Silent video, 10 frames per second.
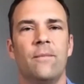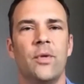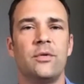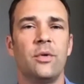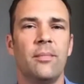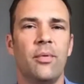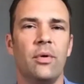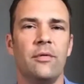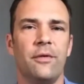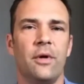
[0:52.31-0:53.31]
is really
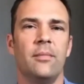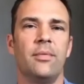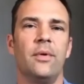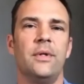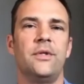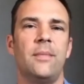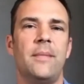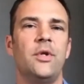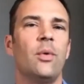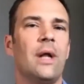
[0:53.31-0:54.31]
important for our employees who
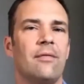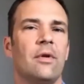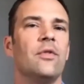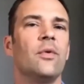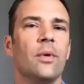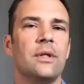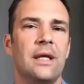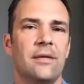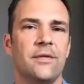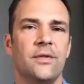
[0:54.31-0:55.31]
maybe don't have an
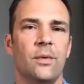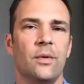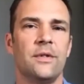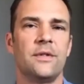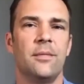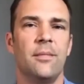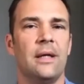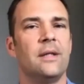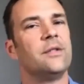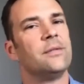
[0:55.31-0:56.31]
authoritative source to
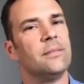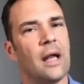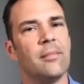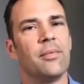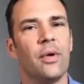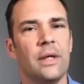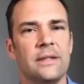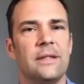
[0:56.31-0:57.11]
manage non-employees.